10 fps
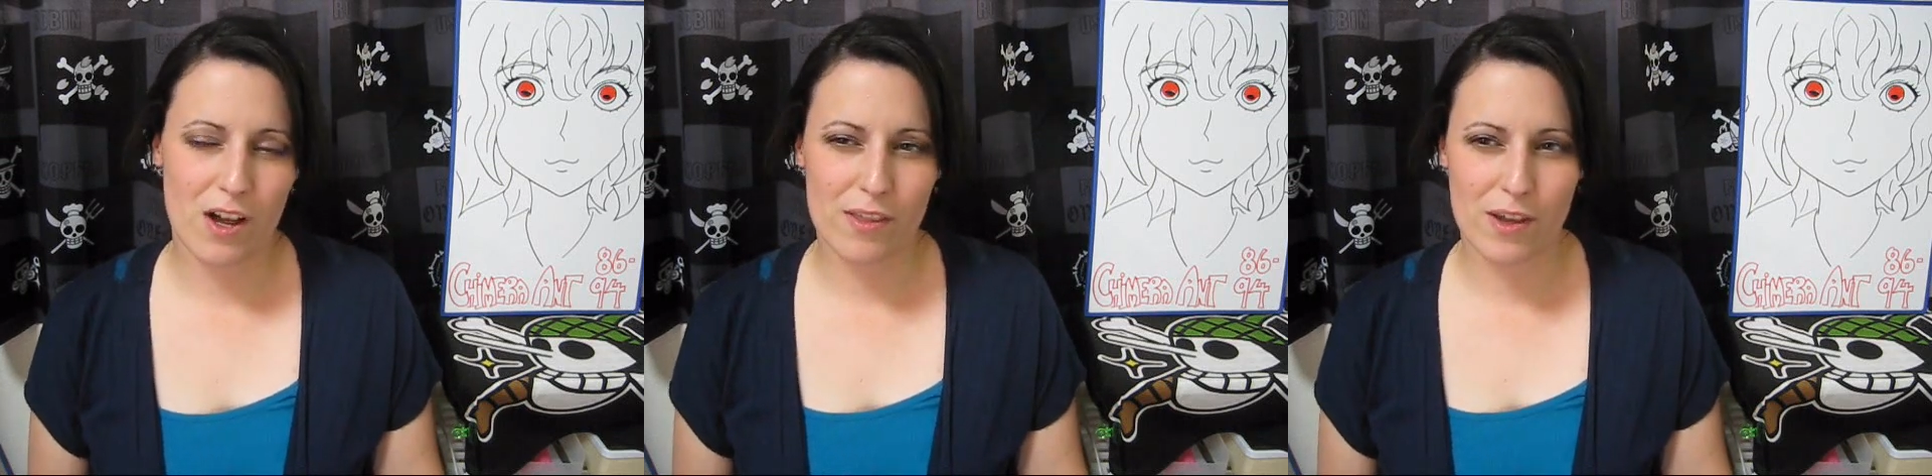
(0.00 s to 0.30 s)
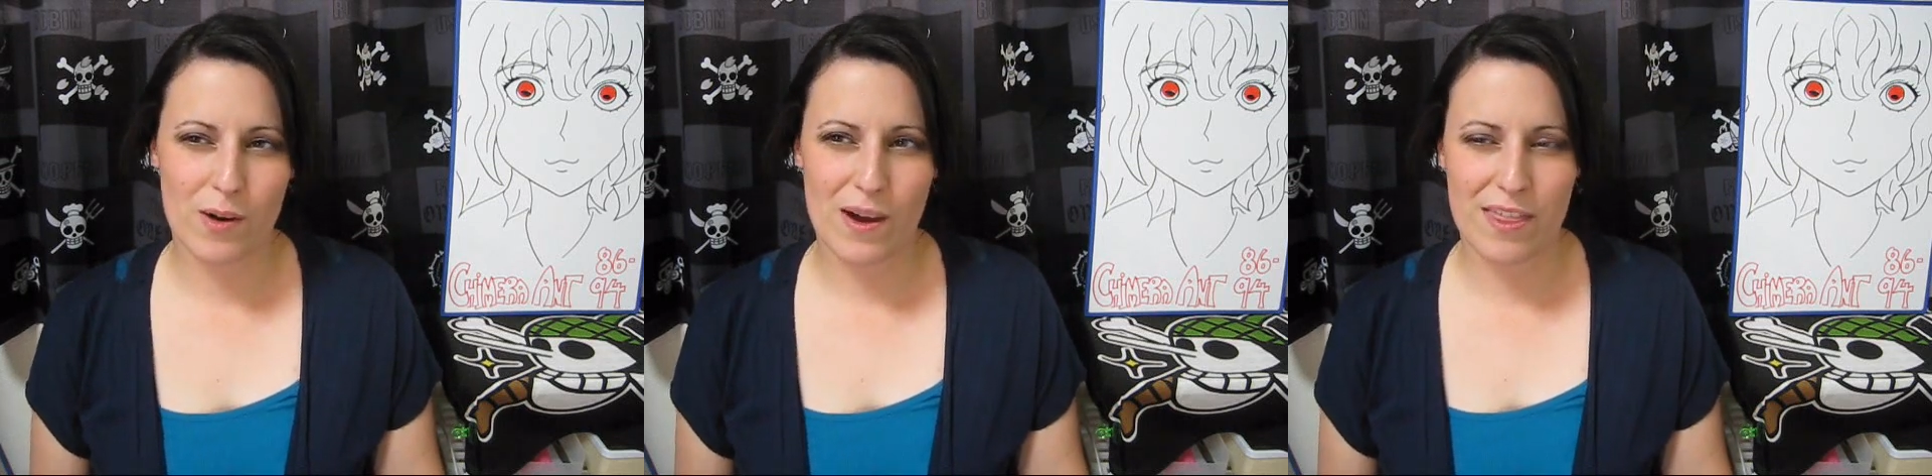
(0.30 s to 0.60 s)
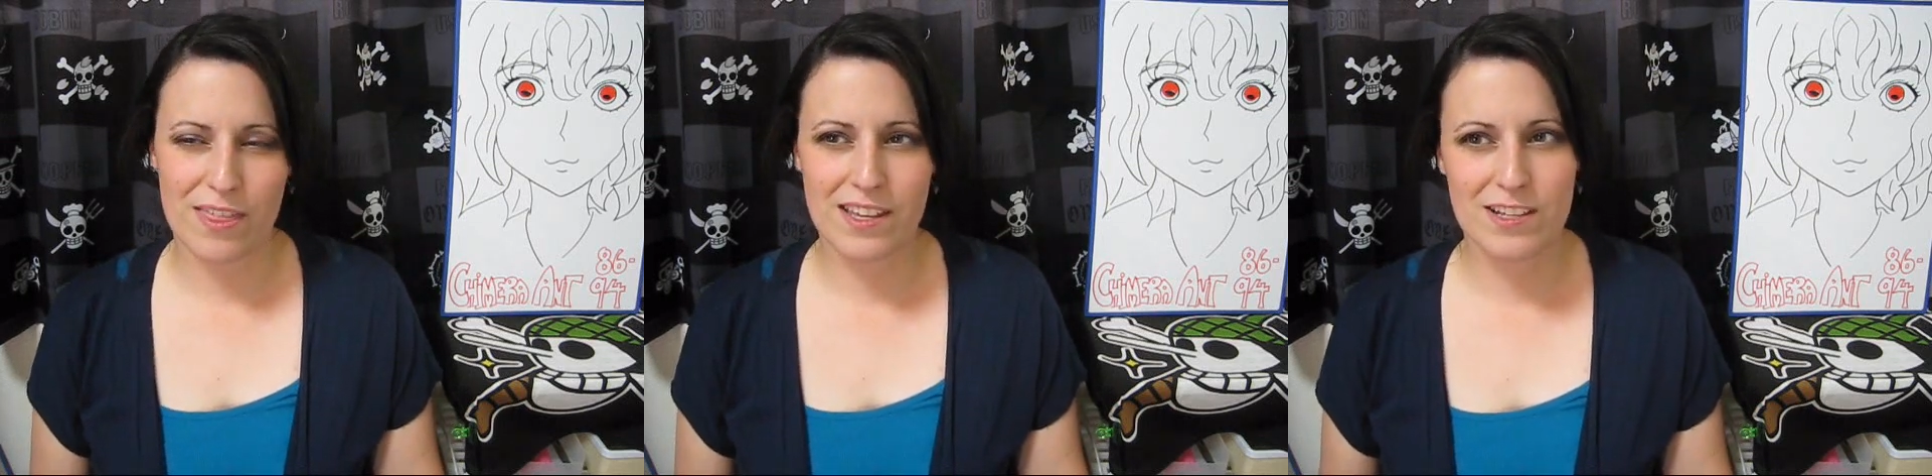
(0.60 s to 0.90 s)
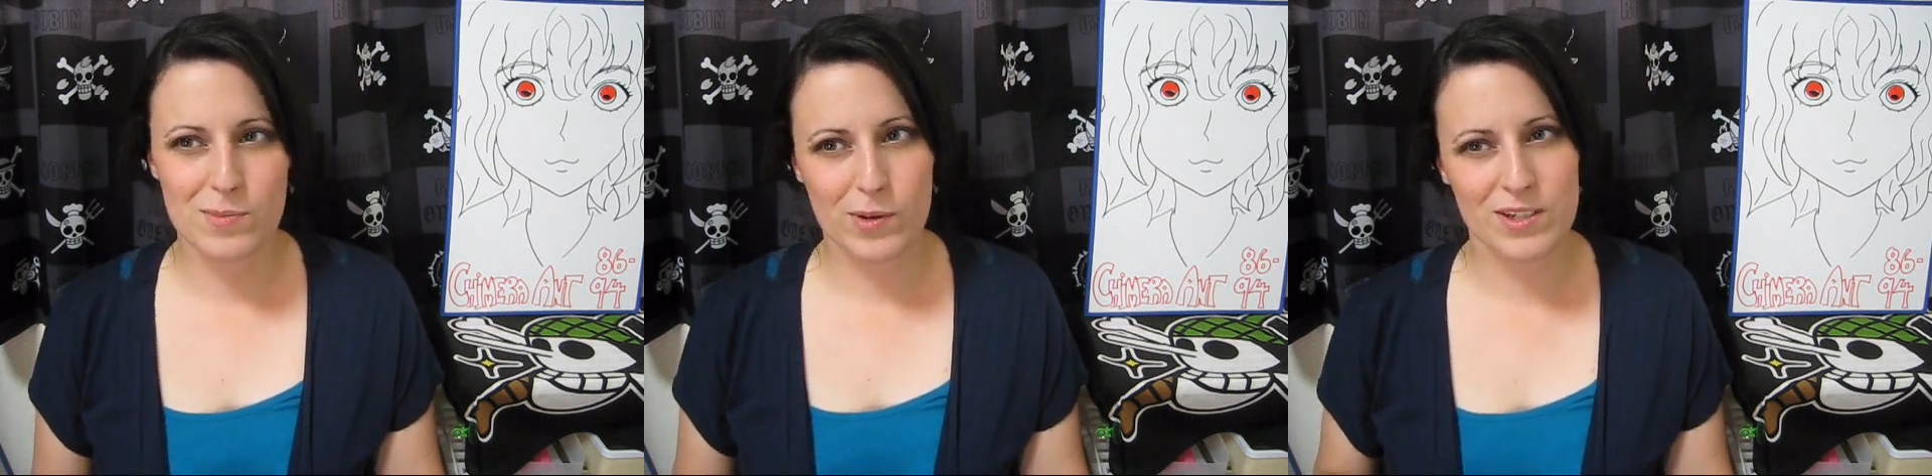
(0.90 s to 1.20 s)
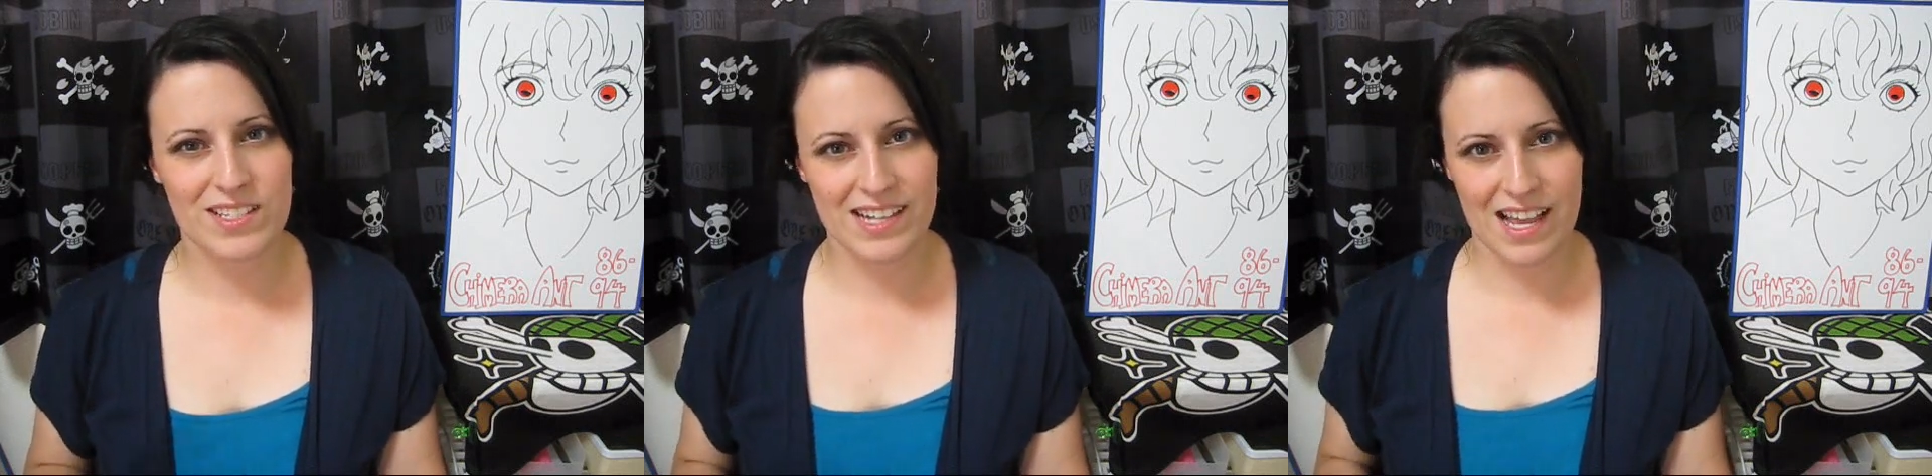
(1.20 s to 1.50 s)
although I think his
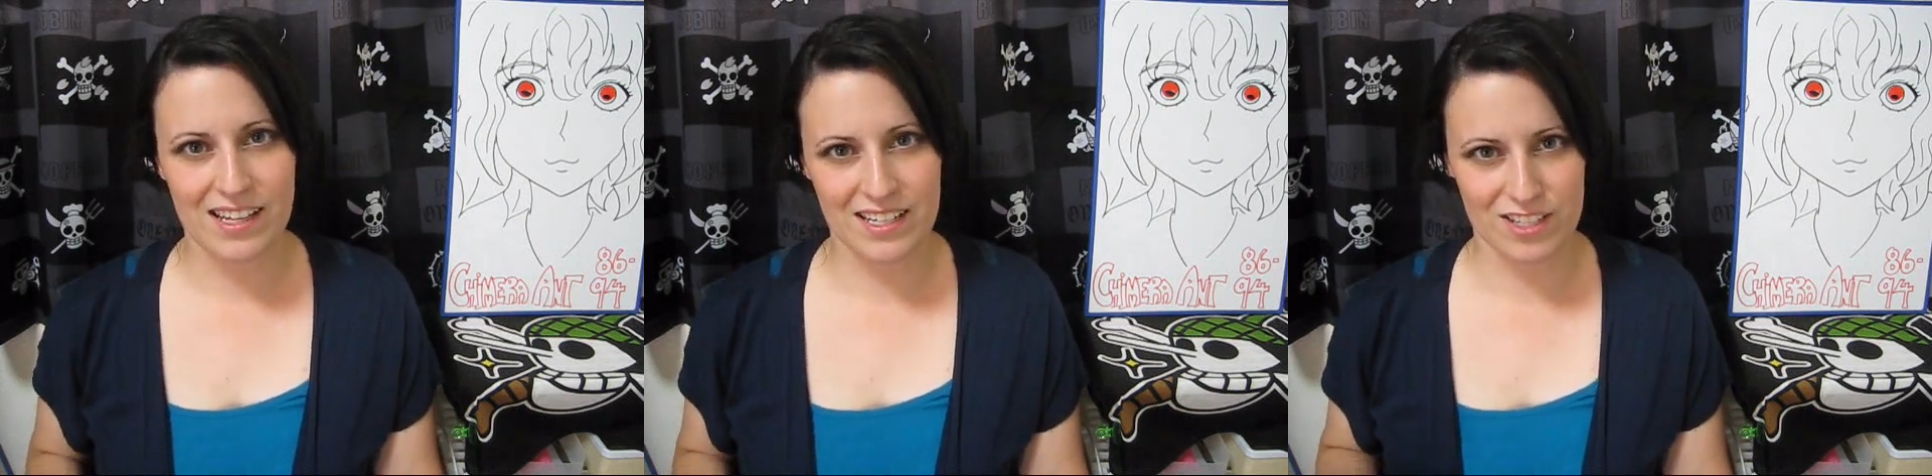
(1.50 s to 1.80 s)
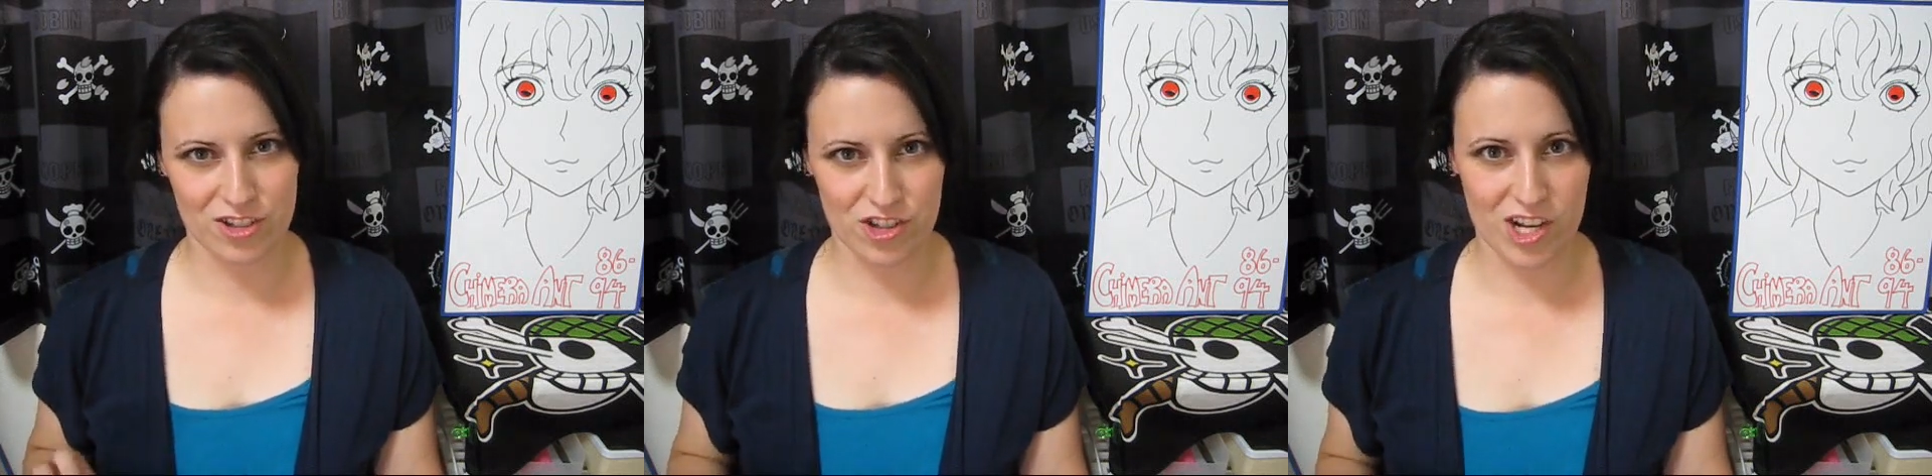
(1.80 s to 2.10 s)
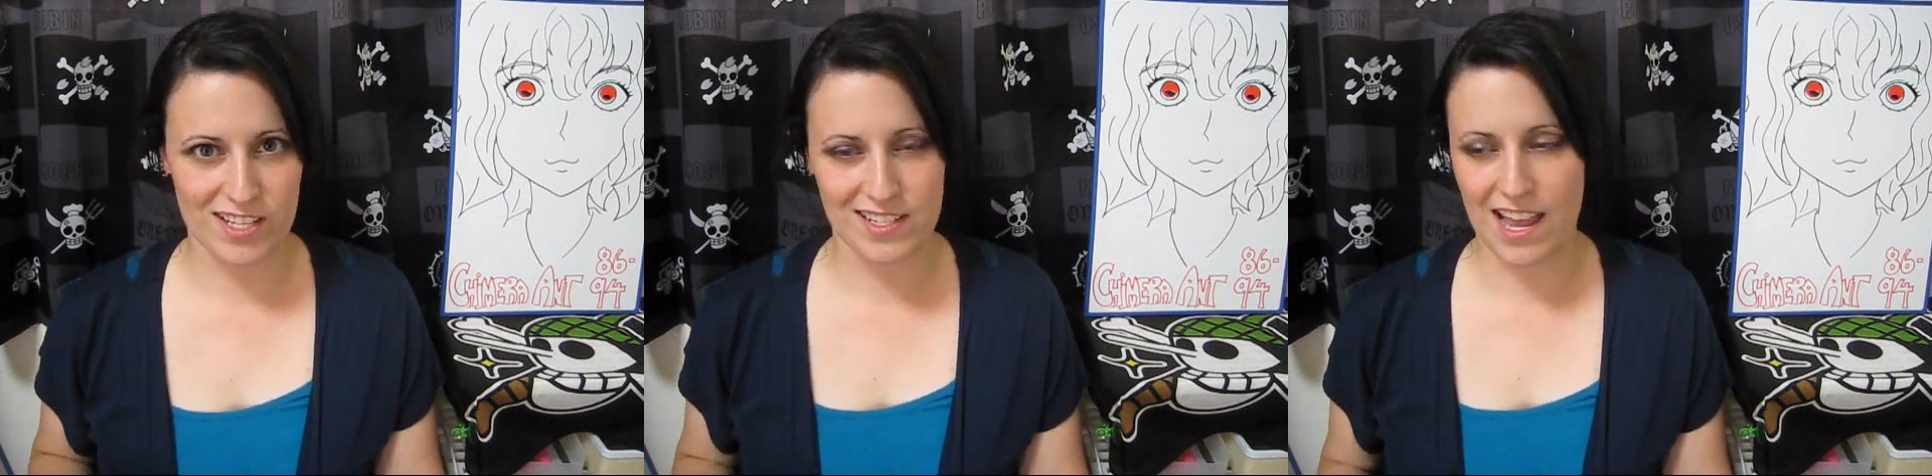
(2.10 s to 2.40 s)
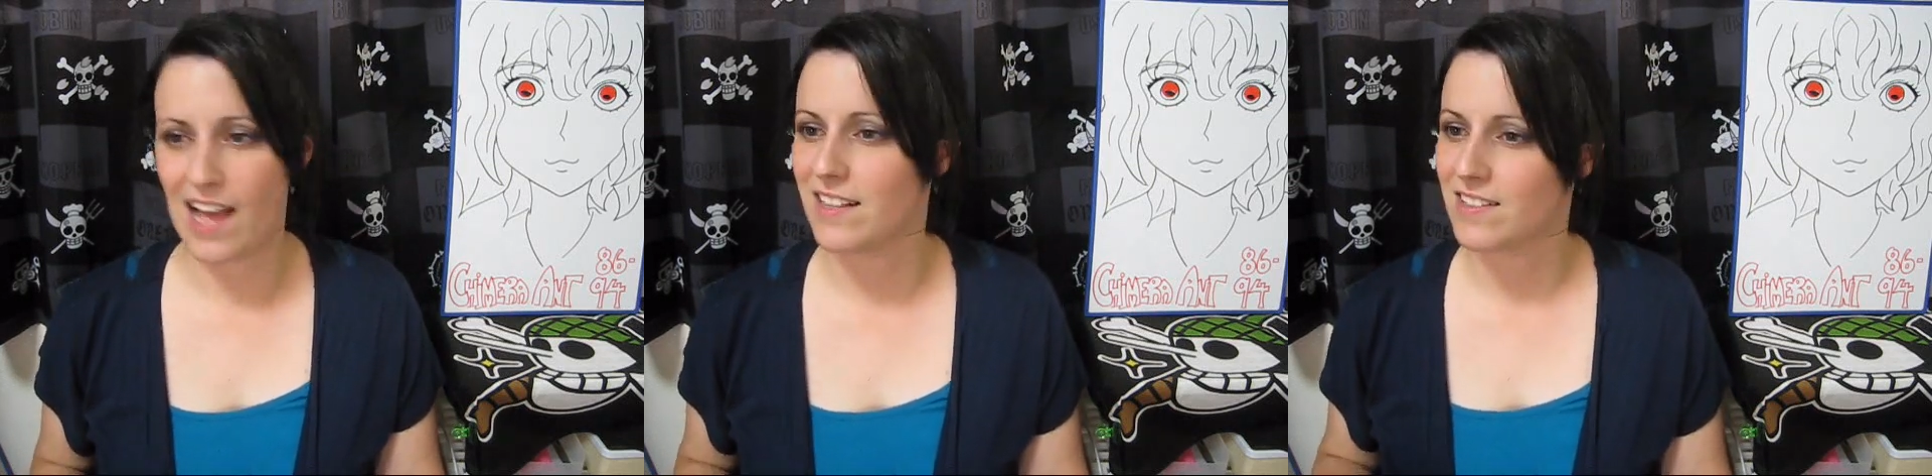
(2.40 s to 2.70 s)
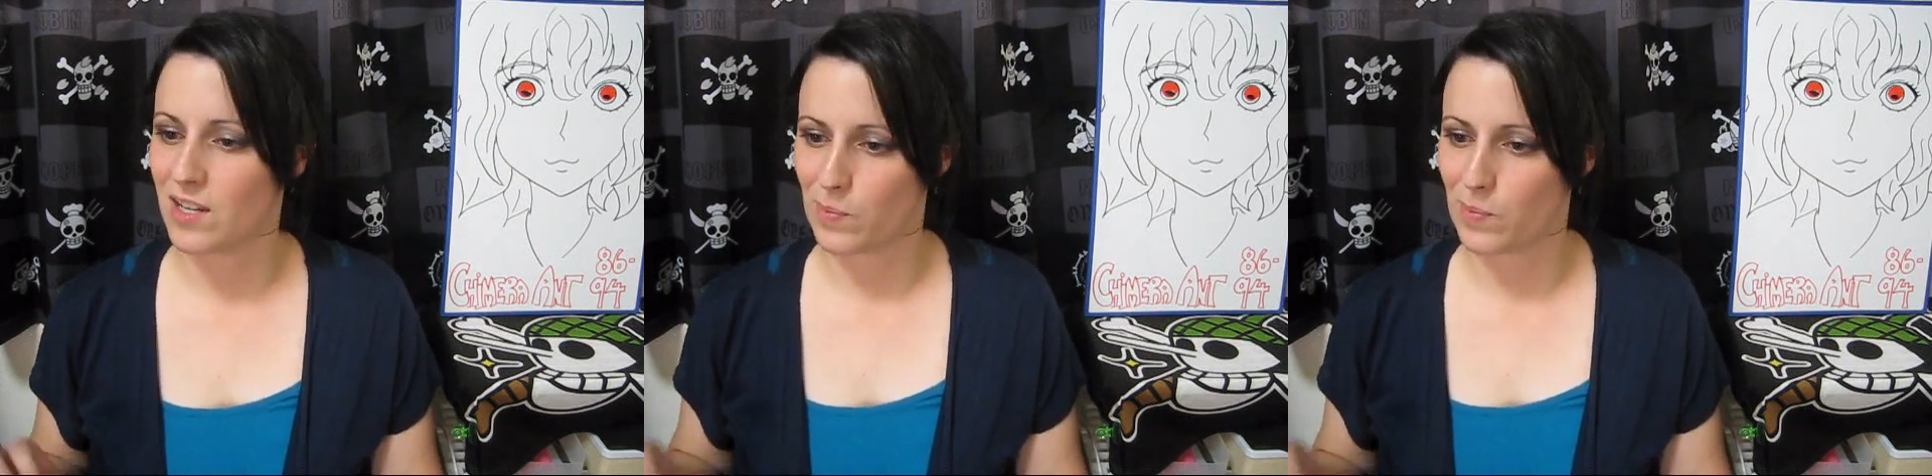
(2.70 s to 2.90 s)
personality is just as